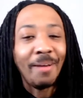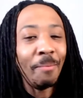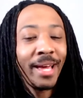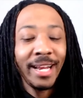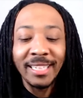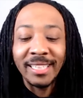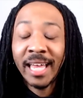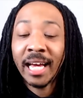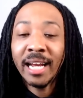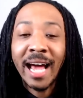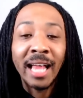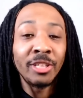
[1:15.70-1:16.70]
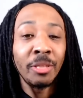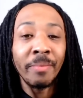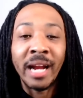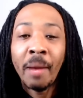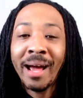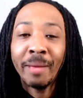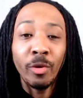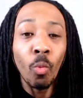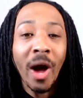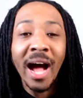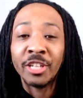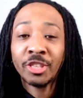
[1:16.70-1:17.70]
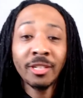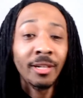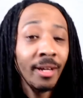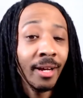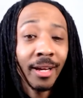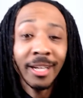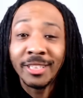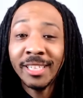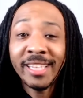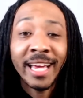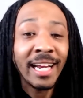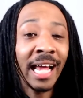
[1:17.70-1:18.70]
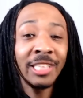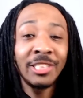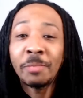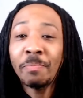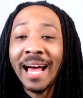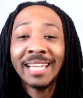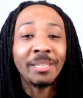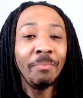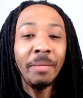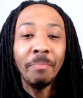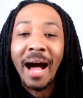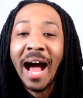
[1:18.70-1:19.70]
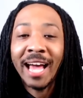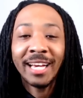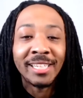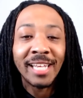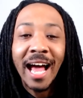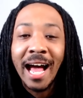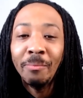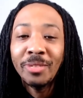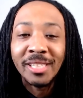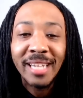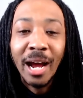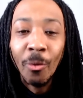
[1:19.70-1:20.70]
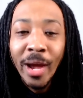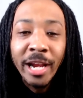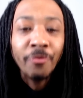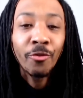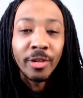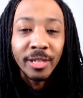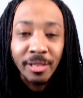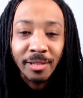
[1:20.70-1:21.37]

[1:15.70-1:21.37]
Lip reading: man, this technology, man, I might be washed because this technology is passing me by because I'm just not ready for this.